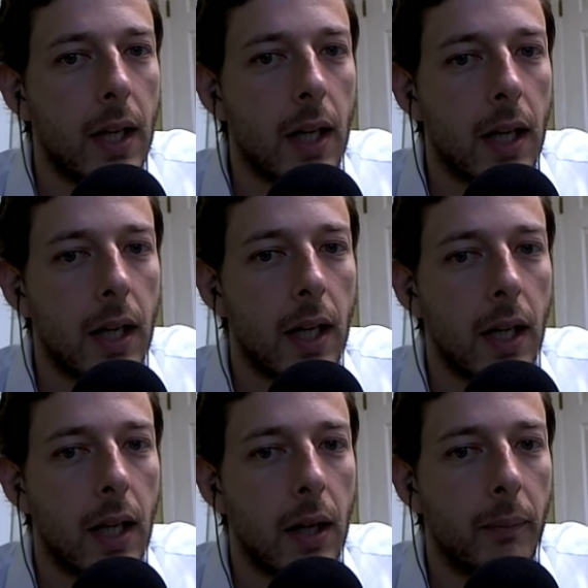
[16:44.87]

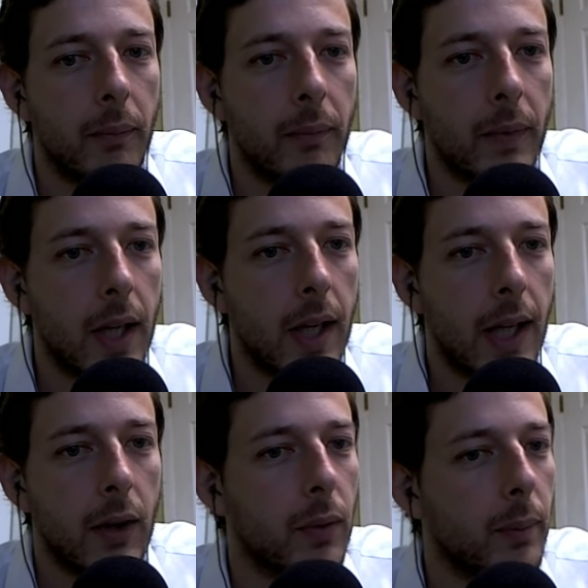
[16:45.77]

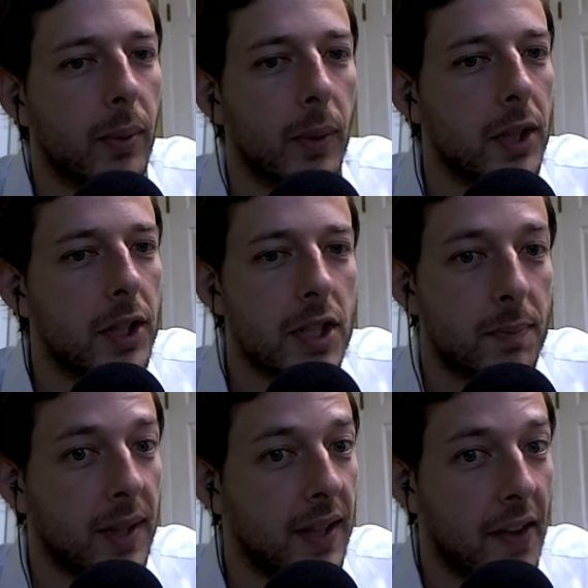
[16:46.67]
And Rapport just
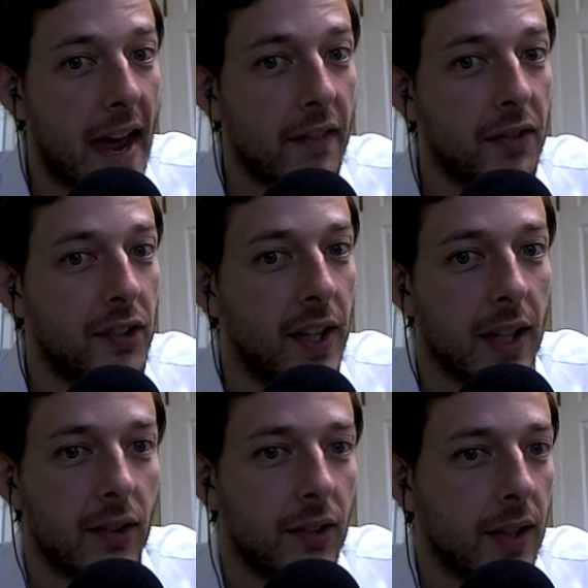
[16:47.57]
plays f6.